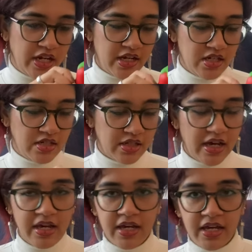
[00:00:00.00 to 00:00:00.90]
and
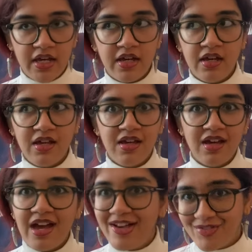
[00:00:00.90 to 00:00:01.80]
I
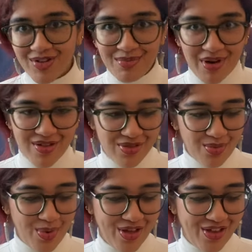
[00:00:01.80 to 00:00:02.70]
every month
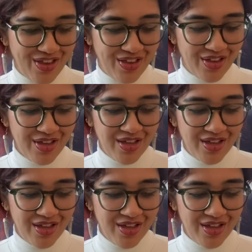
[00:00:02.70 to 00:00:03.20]
will